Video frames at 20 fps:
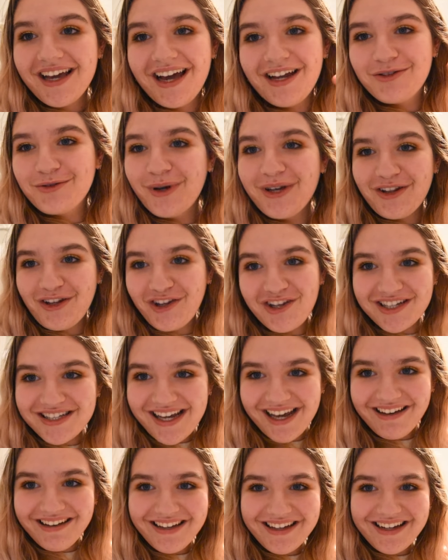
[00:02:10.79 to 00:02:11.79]
Do I look
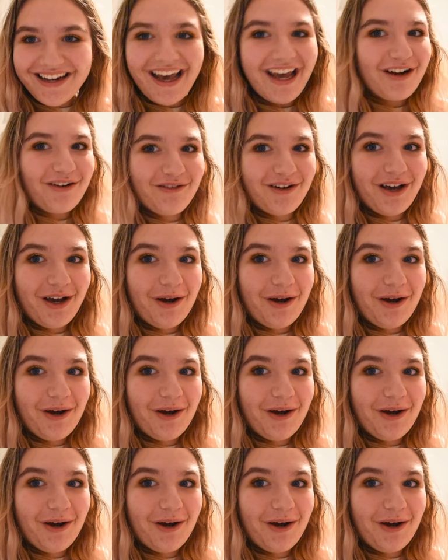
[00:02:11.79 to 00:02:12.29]
Italian? I don't